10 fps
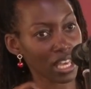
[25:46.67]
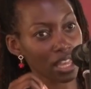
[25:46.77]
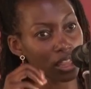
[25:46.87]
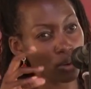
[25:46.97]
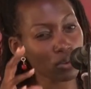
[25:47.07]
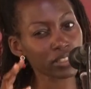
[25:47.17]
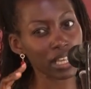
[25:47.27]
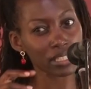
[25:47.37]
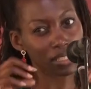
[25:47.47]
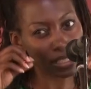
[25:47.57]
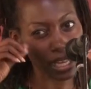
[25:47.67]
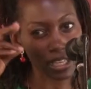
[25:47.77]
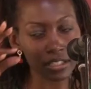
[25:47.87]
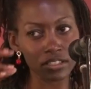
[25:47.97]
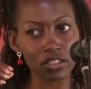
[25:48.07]
Those are
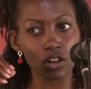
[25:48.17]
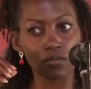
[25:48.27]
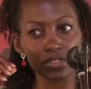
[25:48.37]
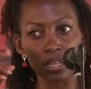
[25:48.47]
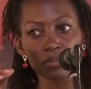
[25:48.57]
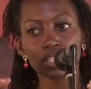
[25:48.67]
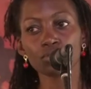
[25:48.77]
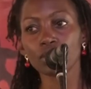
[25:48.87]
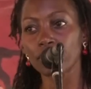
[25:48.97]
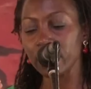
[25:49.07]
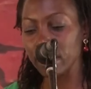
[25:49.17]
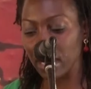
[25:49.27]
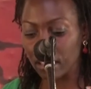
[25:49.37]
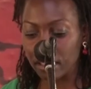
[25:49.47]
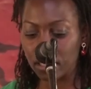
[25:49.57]
signs of some degree of
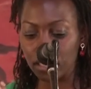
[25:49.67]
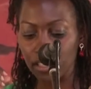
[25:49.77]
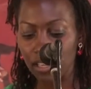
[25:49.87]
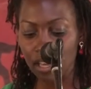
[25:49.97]
unhealthy